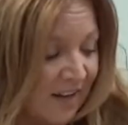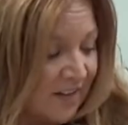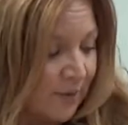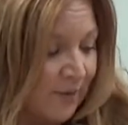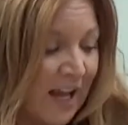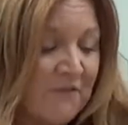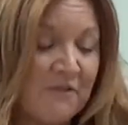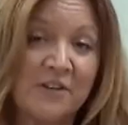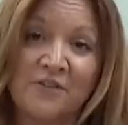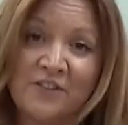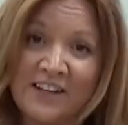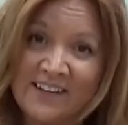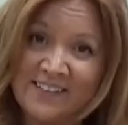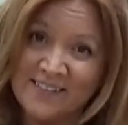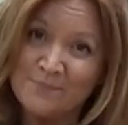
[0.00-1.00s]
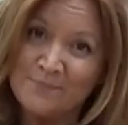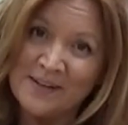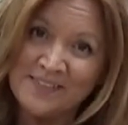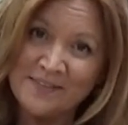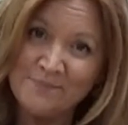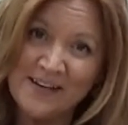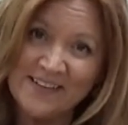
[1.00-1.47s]
So I'll get rid of these
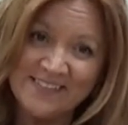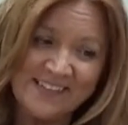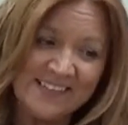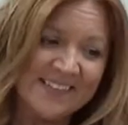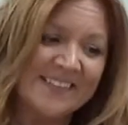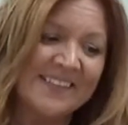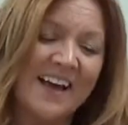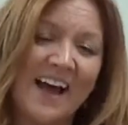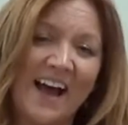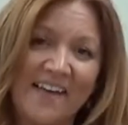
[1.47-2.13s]
bits and pieces